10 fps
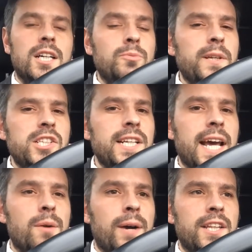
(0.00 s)
Especially
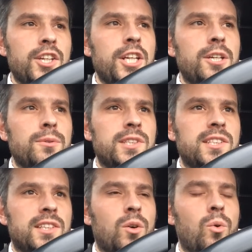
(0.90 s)
now where this
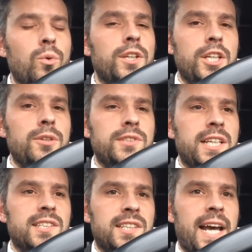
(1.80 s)

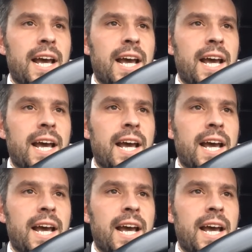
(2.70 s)
is